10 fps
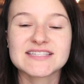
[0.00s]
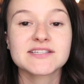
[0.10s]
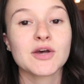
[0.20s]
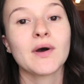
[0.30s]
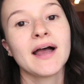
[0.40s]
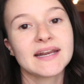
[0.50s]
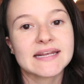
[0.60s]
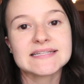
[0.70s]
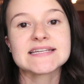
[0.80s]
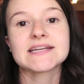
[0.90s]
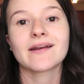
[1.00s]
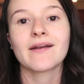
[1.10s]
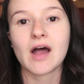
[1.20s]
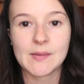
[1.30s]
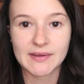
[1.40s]
So Honey did
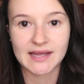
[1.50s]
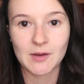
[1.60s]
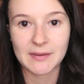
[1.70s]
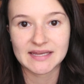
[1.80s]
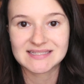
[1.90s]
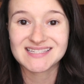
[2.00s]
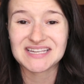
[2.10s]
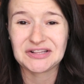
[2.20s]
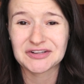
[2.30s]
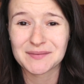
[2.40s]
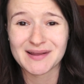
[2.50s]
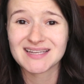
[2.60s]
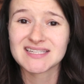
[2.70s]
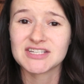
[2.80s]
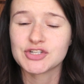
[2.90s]
not pick out my concealer
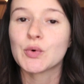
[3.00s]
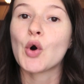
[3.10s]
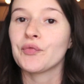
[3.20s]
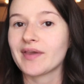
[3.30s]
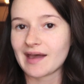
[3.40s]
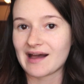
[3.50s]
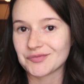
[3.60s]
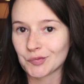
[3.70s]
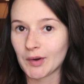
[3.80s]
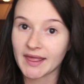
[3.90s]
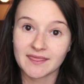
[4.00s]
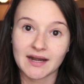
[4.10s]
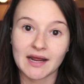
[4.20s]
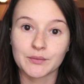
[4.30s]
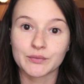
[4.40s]
because I do only have one that
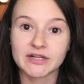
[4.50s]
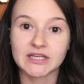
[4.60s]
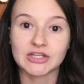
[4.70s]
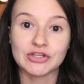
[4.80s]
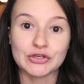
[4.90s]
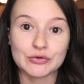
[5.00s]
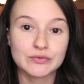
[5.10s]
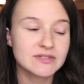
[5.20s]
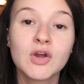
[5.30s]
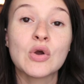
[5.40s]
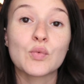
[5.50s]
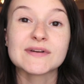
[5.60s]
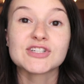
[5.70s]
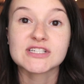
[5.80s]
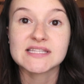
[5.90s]
I really use,
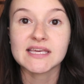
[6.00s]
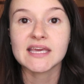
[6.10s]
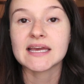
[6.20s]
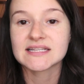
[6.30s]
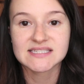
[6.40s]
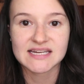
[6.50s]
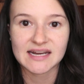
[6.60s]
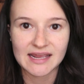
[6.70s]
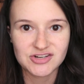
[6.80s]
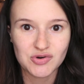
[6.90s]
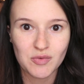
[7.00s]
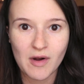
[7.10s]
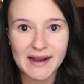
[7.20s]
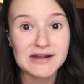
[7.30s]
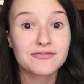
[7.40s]
which is the Instant Age
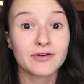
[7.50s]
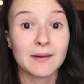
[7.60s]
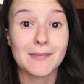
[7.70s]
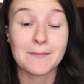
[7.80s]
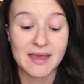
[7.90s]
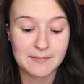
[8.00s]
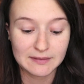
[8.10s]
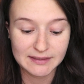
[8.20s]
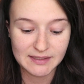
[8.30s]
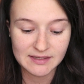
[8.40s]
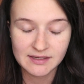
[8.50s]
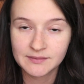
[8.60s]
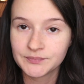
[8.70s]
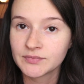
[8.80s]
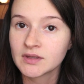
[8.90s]
Rewind from Maybelline.
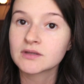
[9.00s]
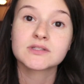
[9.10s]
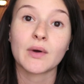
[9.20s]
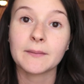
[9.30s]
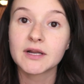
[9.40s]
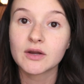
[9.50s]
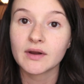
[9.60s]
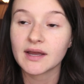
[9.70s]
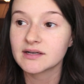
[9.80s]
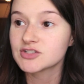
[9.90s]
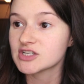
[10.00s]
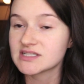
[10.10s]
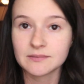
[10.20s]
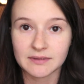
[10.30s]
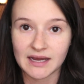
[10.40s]
So I'm gonna go ahead and just
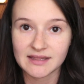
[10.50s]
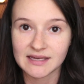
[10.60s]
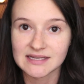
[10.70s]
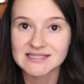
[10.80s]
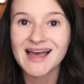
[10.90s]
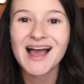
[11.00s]
apply this.